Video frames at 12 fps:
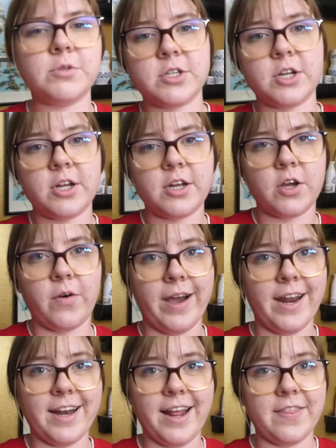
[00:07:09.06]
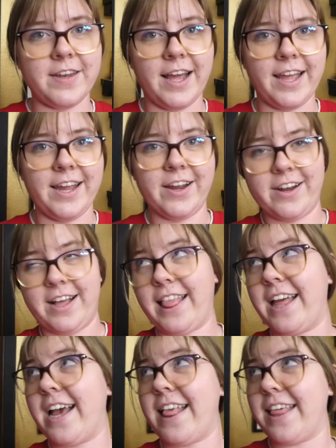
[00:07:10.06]
just gonna go ahead and end the night here because,
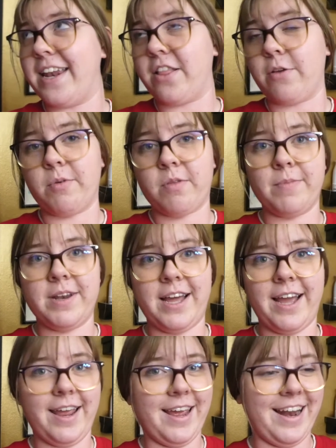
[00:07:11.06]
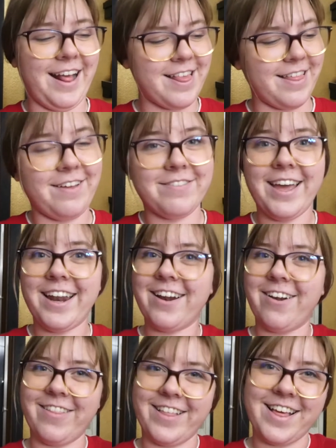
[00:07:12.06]
like I said, it's almost midnight and I still have to edit
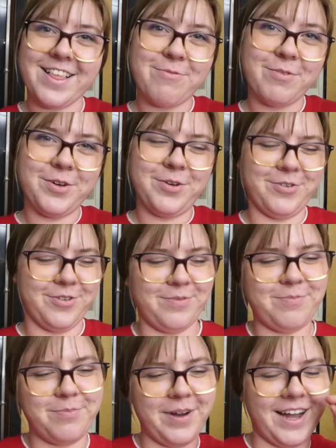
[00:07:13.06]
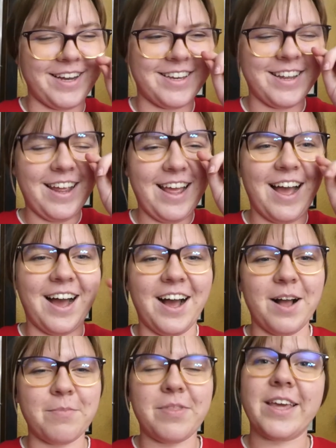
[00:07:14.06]
all this. Woohoo! But
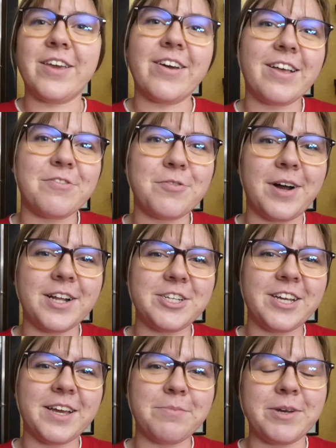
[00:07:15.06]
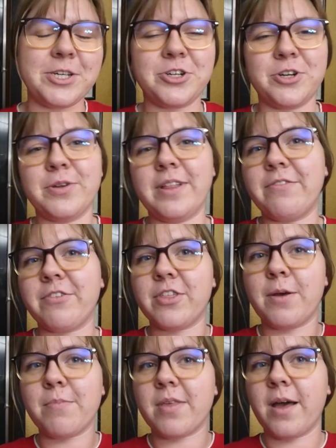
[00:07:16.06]
thank you guys for watching. Make sure you leave a
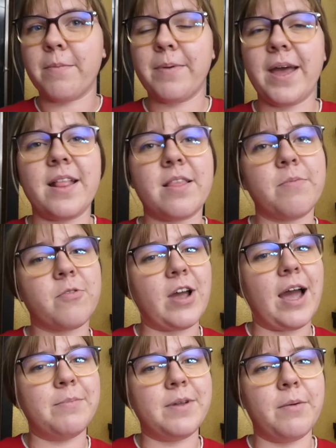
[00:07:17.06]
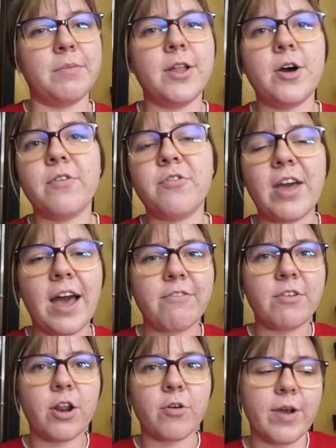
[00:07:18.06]
thumbs up and subscribe down below if you have
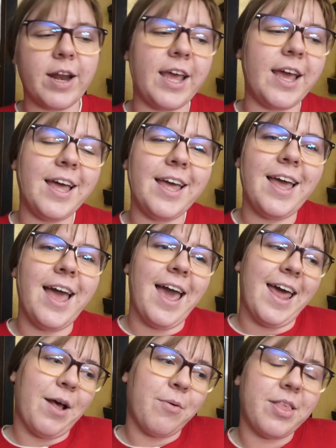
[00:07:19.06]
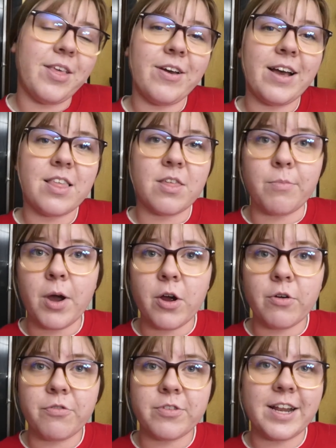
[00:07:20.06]
not already. And I will see you guys
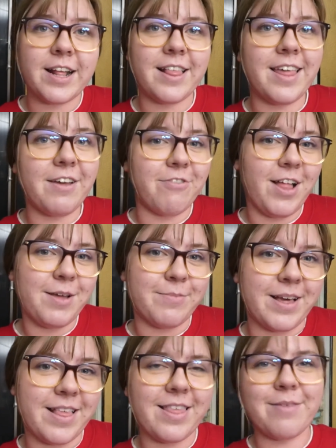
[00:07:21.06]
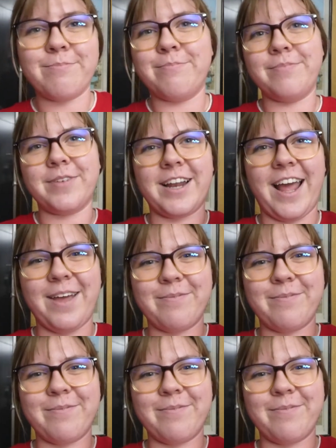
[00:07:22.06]
tomorrow for the next day of Vlogmas. Good